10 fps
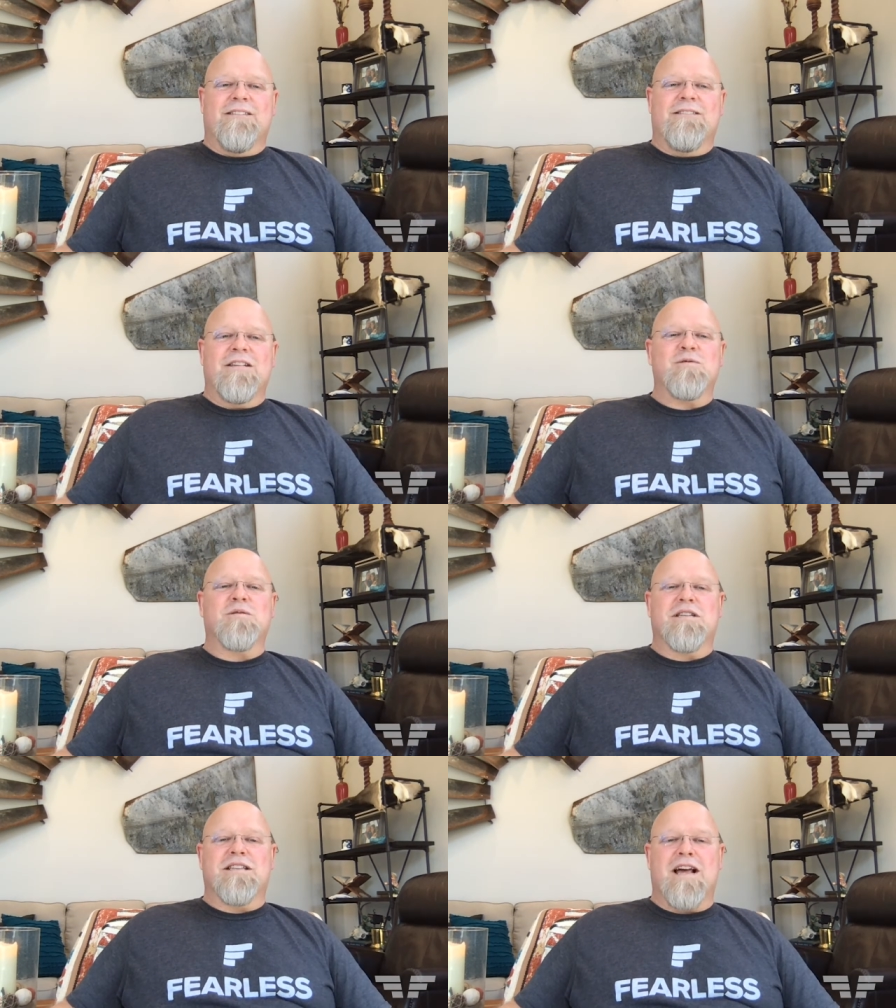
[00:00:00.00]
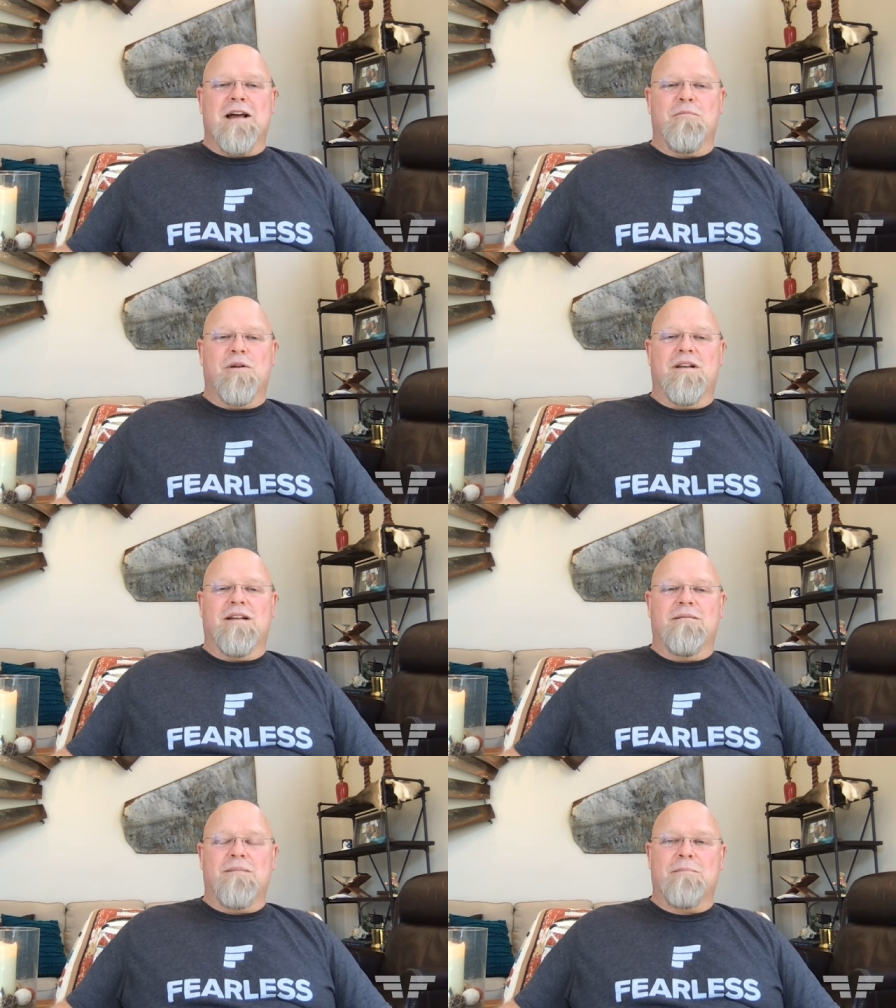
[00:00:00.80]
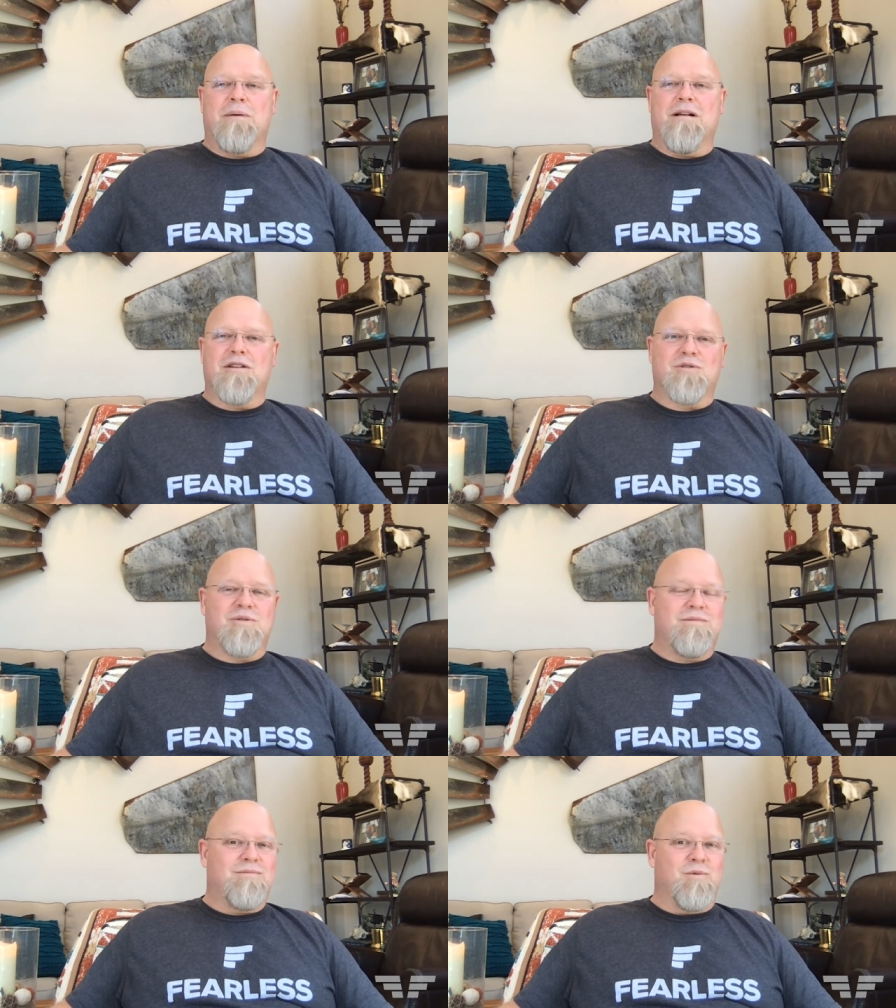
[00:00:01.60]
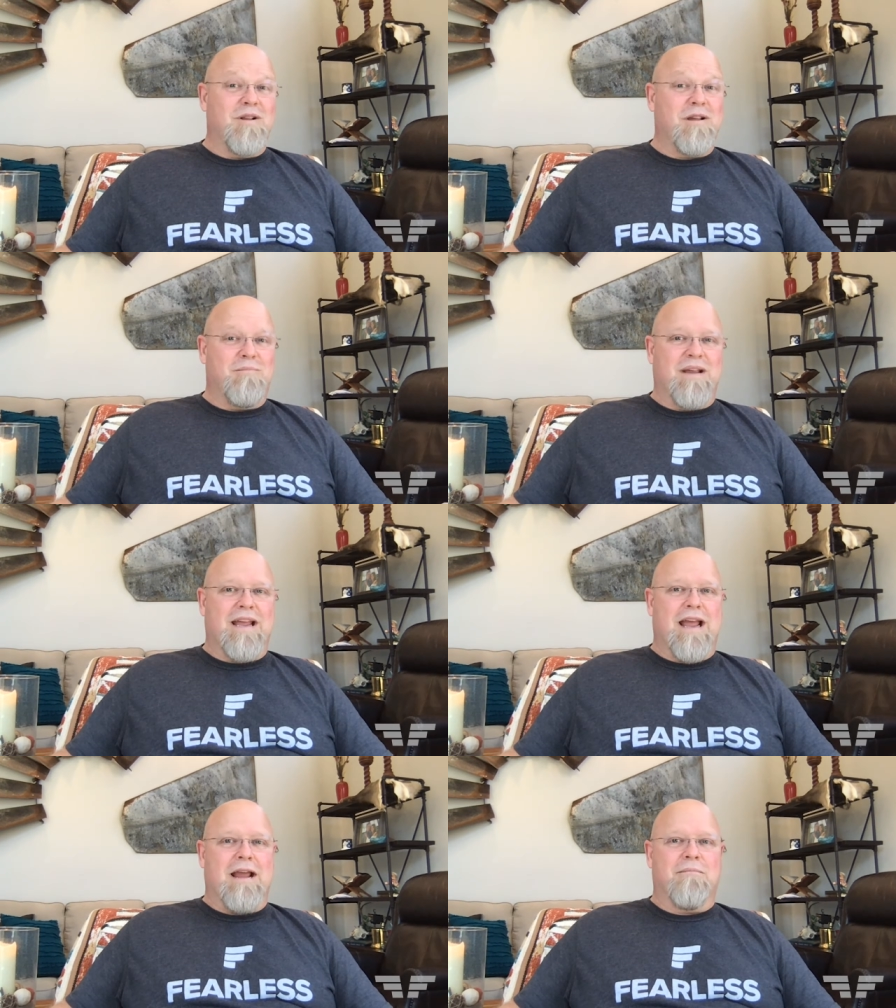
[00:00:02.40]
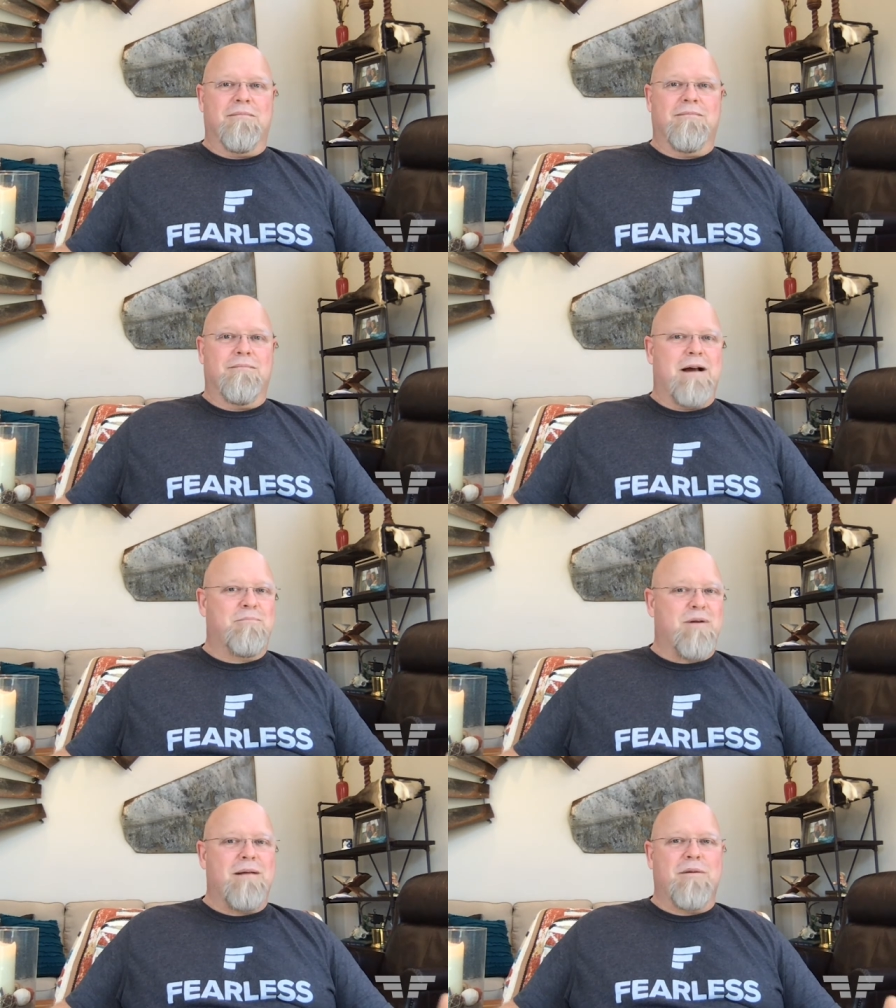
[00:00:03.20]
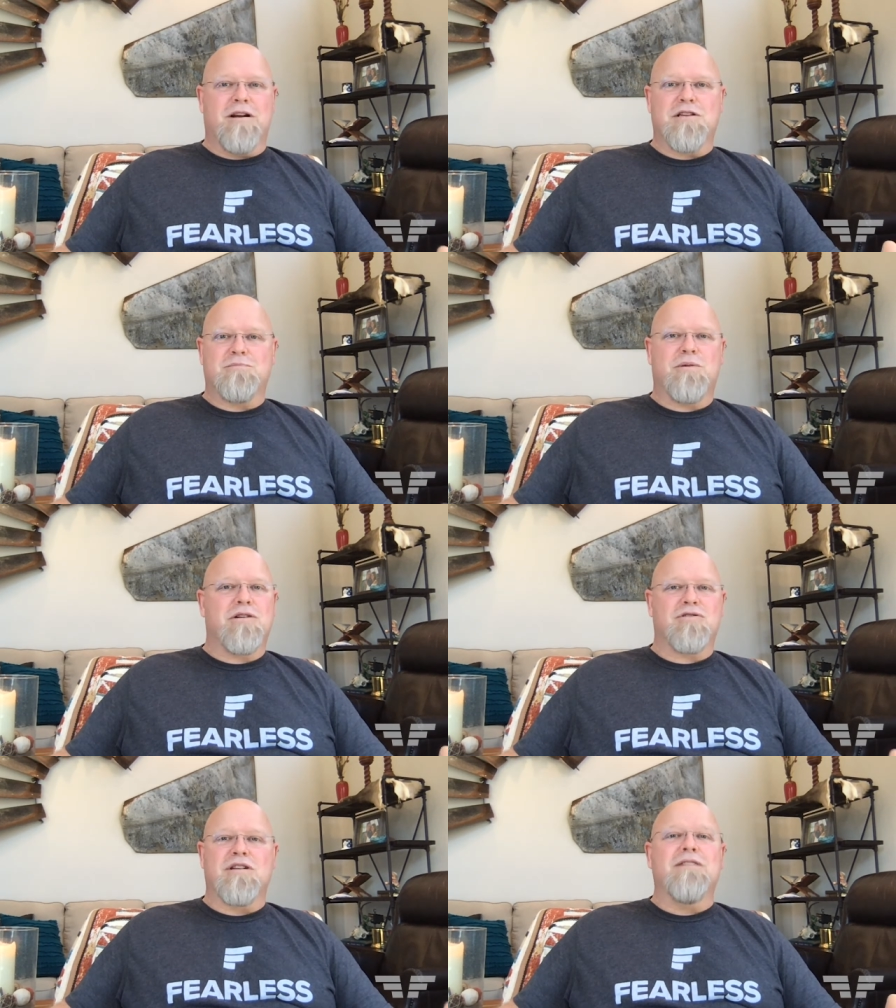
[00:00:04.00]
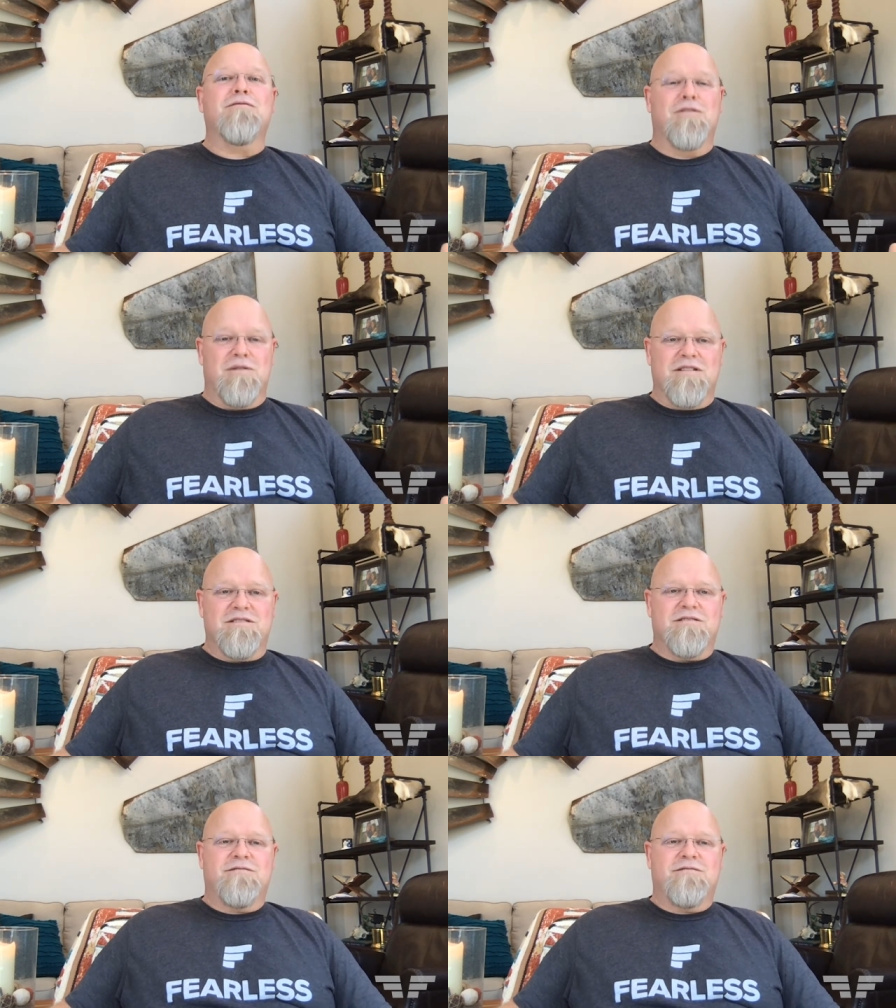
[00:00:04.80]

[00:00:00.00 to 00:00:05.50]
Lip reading: was the time when my parents really became my primary spiritual influence.